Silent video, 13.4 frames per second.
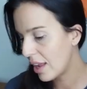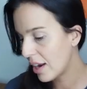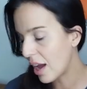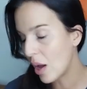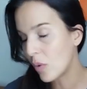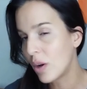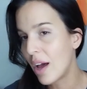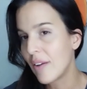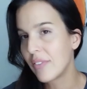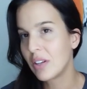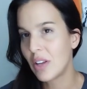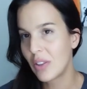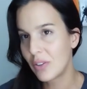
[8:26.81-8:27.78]
I will have
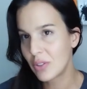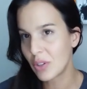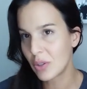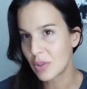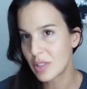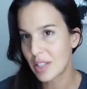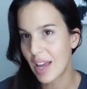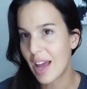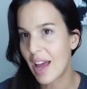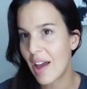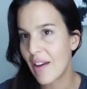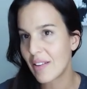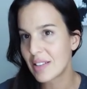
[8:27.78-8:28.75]
another dose
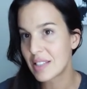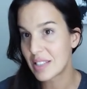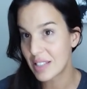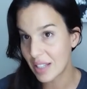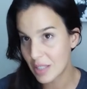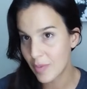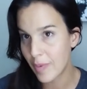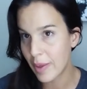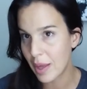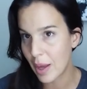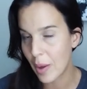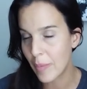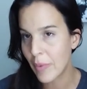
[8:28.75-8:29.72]
at 6
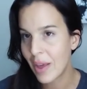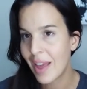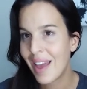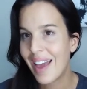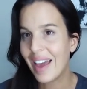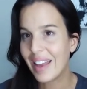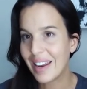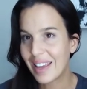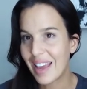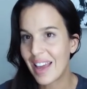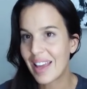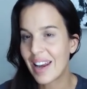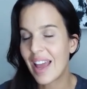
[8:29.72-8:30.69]
p.m. and
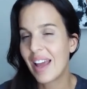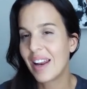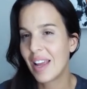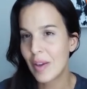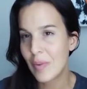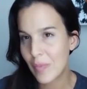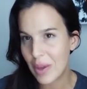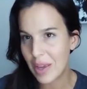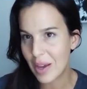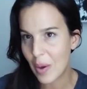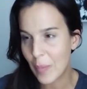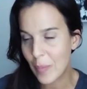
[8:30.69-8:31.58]
again at 8 p.m.